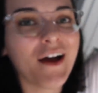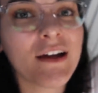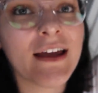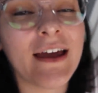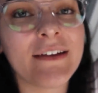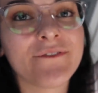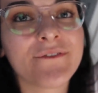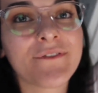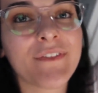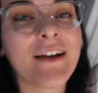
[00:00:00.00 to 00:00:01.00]
Okay,
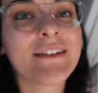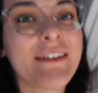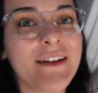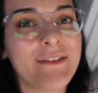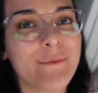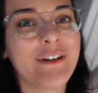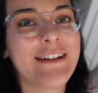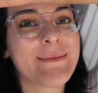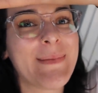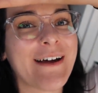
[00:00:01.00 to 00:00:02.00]
I'll see you in the
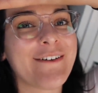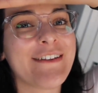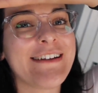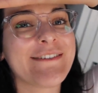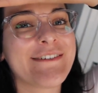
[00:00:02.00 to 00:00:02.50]
morning to pack all these